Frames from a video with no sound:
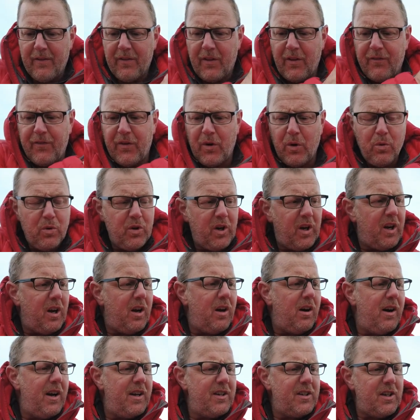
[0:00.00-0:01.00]
The folded
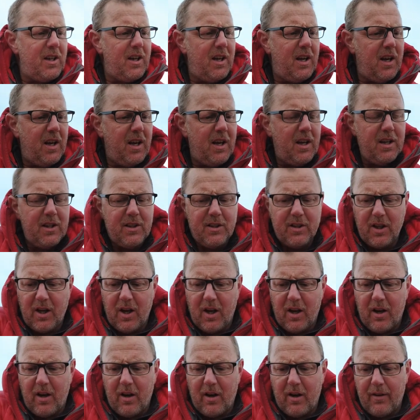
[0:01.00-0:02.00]
height is
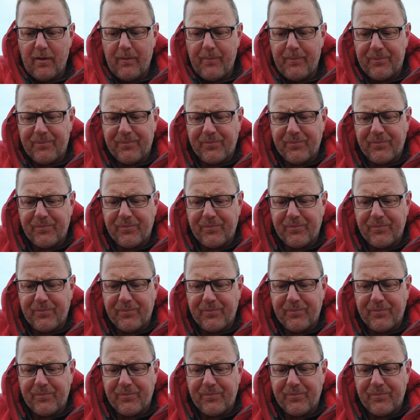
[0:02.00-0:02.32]
uh,